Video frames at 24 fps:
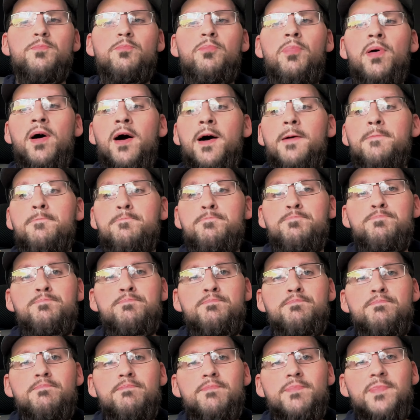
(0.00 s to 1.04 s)
but
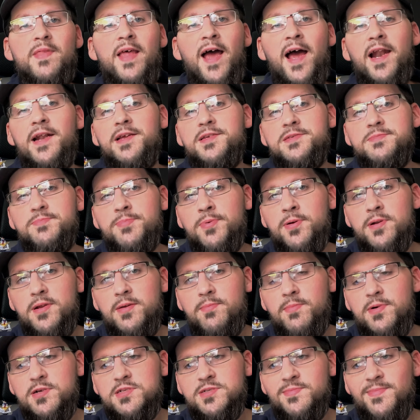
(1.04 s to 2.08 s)
that is pretty
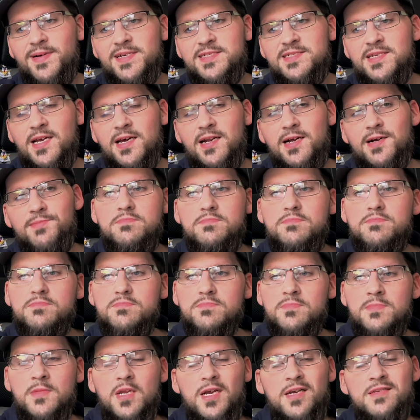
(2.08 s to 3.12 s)
much my setup.
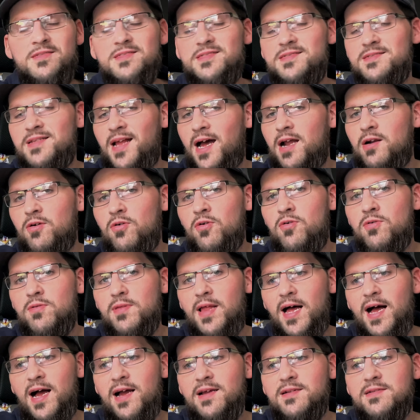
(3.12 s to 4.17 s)
It's not a whole
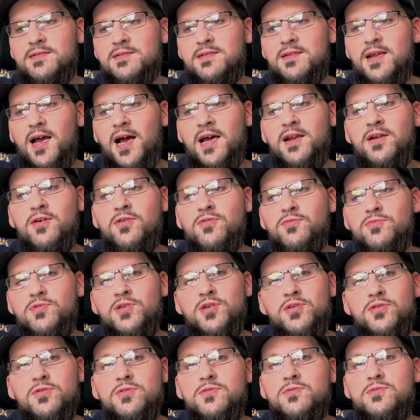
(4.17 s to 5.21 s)
lot. I don't
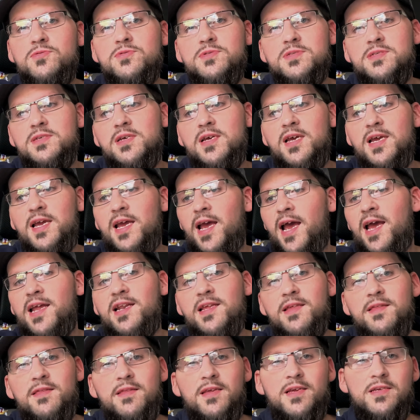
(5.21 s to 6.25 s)
use
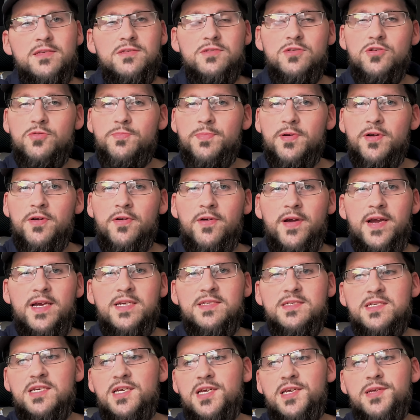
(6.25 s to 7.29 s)
anything super
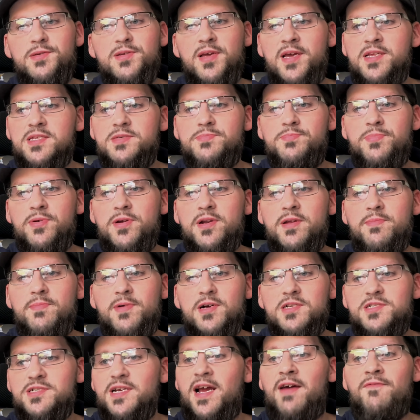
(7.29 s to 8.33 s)
crazy. It's pretty
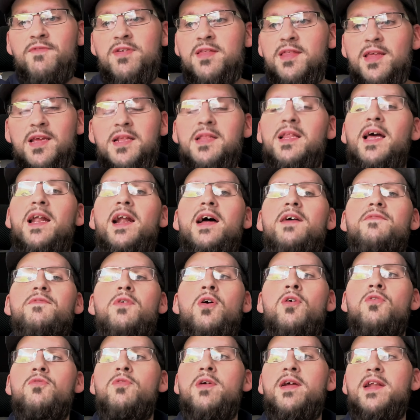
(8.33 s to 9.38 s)
much everything that I've
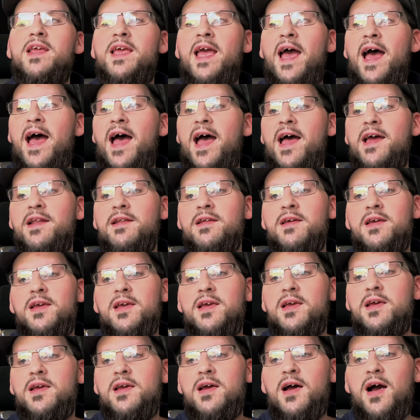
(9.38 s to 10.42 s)
already had.
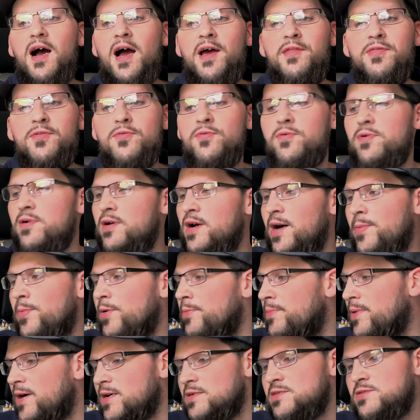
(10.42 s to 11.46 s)
I threw a couple
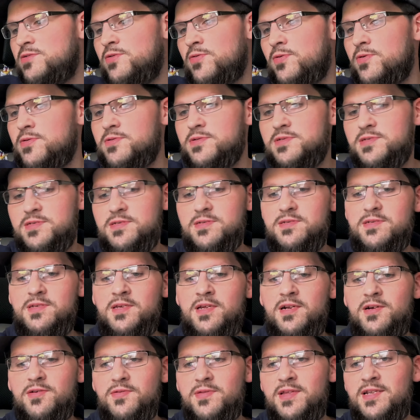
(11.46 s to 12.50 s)
bucks towards, you
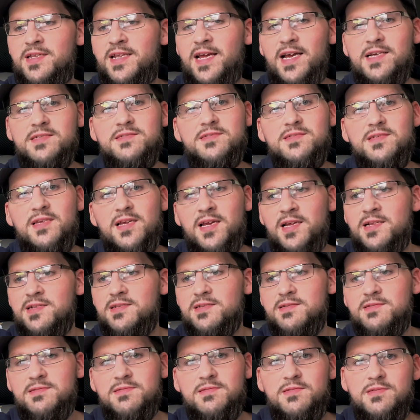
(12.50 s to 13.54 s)
know, the desk
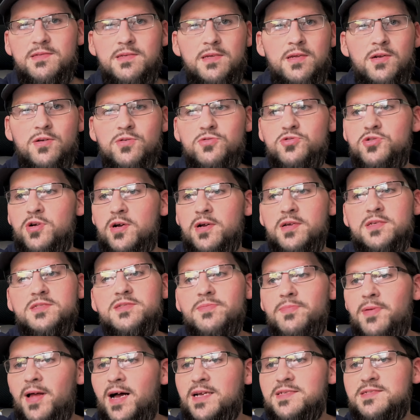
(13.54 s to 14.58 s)
and, you know, drawing
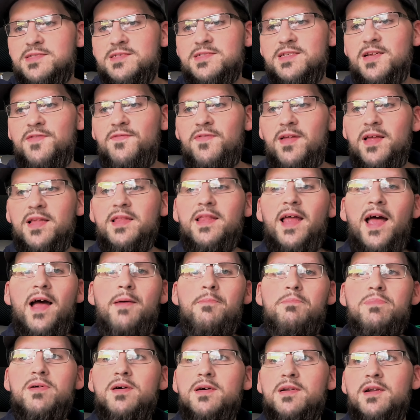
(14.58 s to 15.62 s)
supplies and stuff like that.
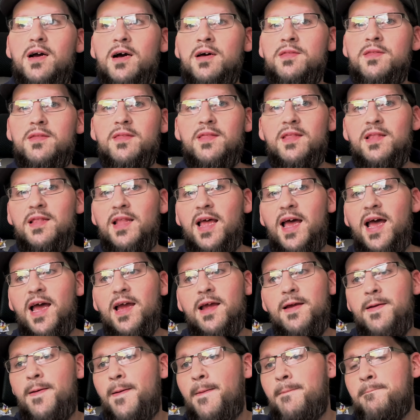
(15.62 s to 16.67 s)
But other than that,
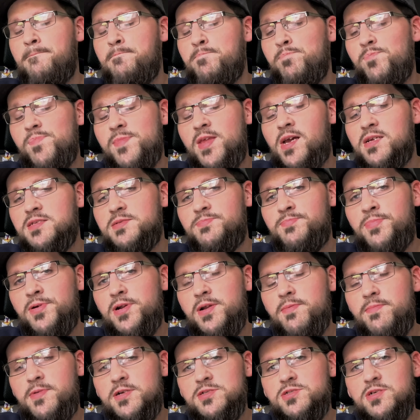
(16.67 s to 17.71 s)
that's pretty
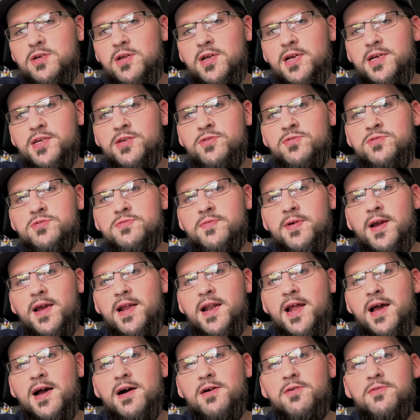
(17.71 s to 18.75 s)
much all I use right
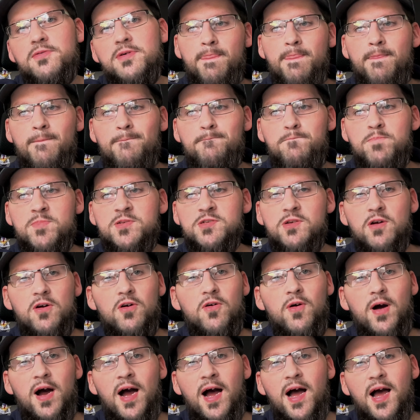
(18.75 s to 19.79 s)
now. So
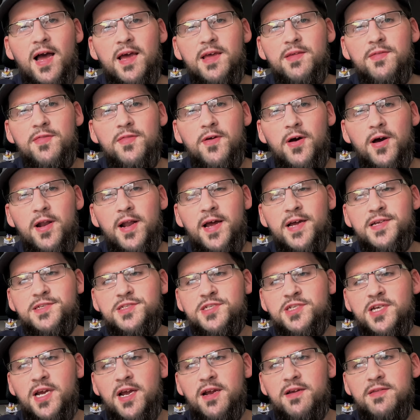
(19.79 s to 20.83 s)
I thought I'd
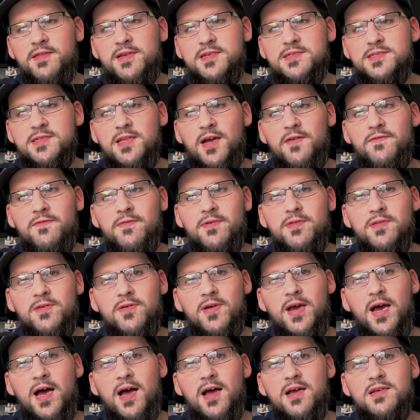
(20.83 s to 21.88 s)
share this stuff with you
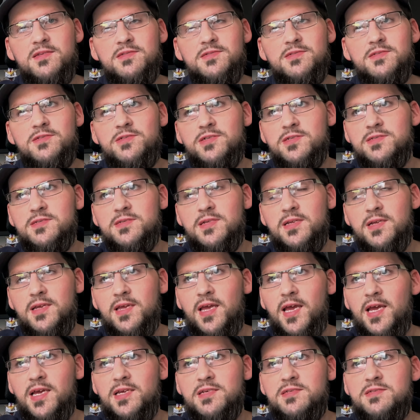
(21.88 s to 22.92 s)
guys just in
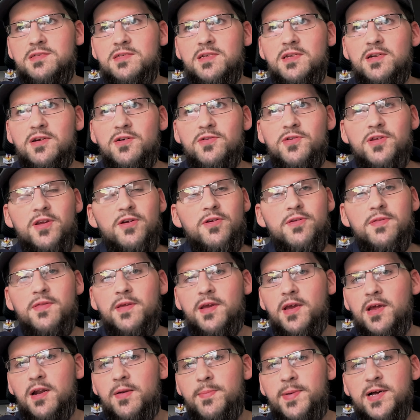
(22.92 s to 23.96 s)
case, you know, you're
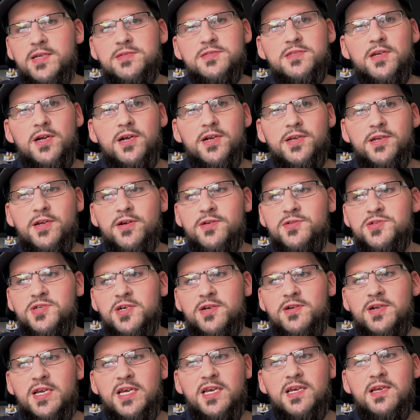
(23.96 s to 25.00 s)
thinking about starting your
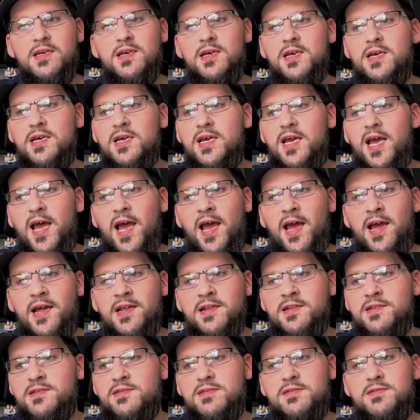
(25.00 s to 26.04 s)
journey
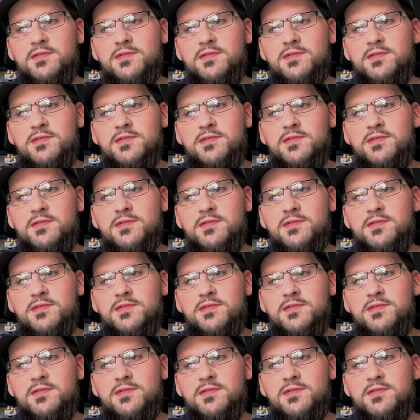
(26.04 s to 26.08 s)
and